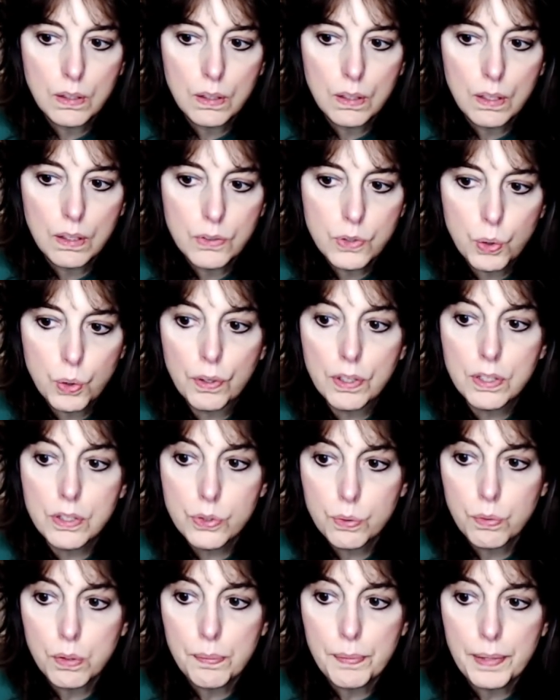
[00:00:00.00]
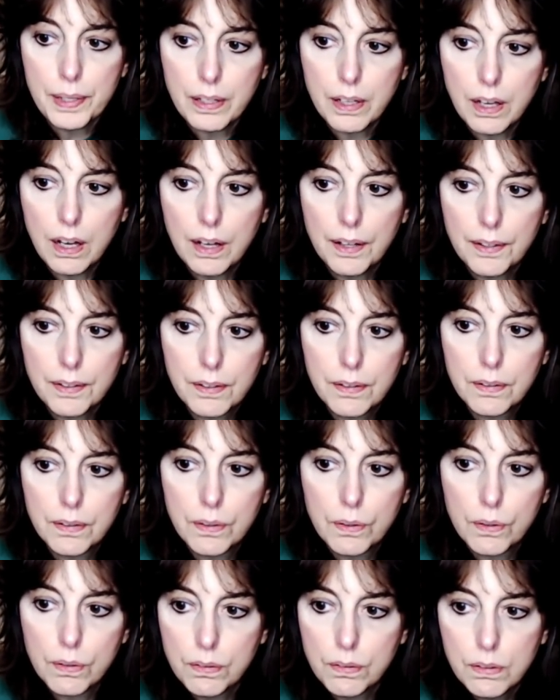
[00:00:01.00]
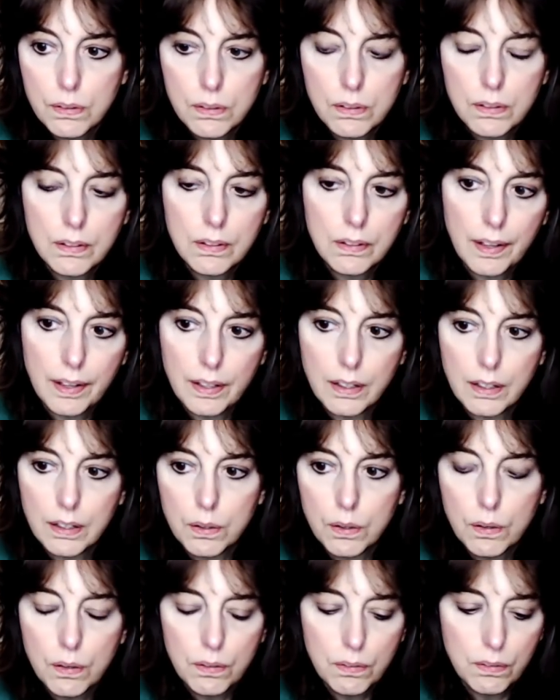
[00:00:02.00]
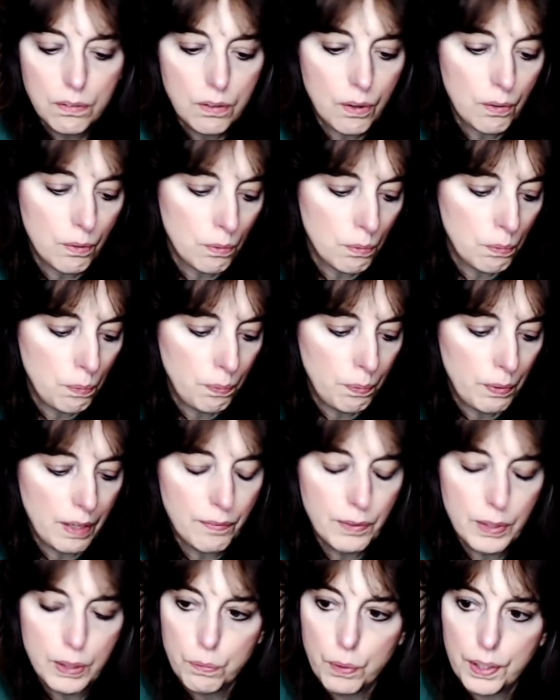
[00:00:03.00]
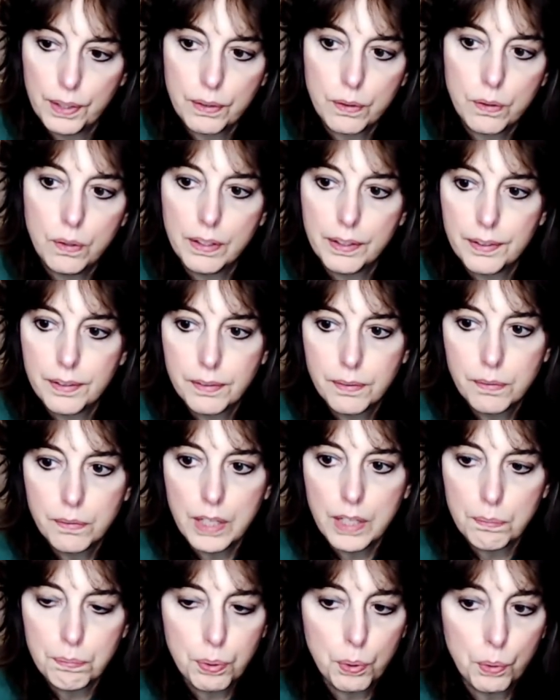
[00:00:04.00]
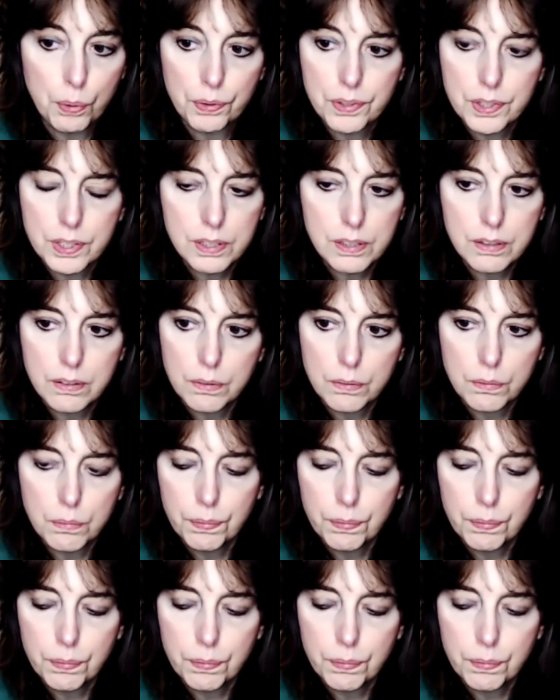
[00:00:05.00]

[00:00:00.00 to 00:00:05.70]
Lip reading: Torres woman on her, like, her whatever you want to call it, not porch or